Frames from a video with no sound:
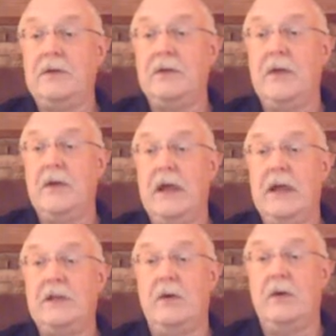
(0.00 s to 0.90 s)
to
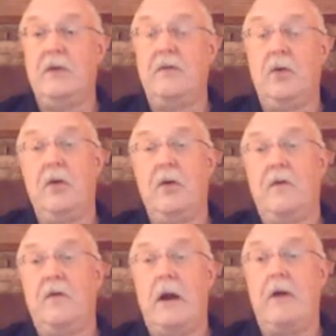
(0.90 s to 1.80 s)
a 240
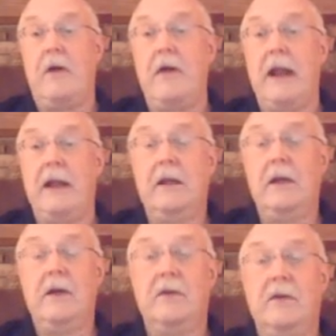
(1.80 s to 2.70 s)
or 4-hour rating,
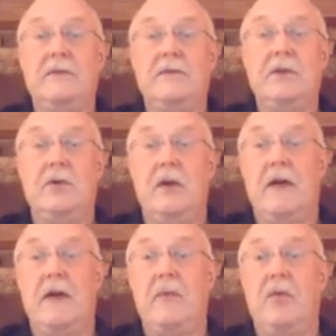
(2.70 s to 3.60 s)
which gives you
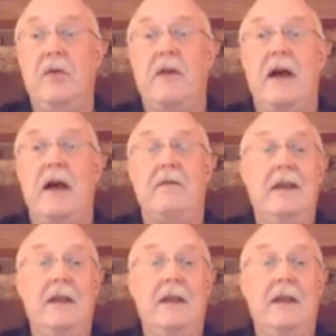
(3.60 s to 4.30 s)
25.5.